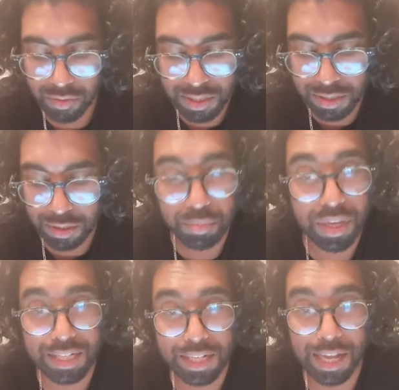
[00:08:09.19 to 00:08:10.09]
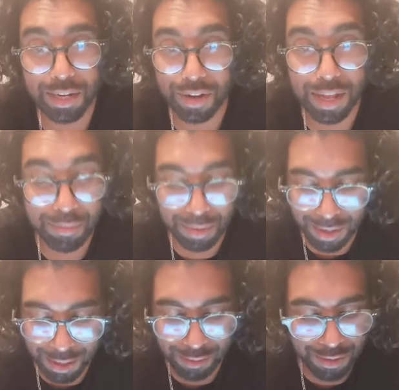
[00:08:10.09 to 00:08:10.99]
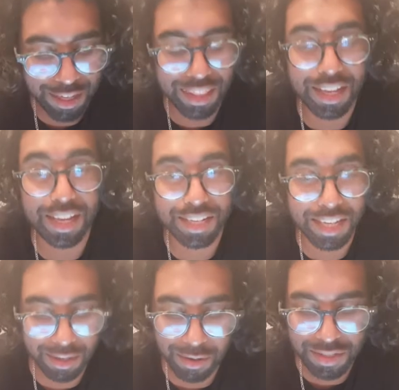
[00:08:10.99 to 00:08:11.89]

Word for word: Obviously, it's not the best diagram, but hopefully you get the idea.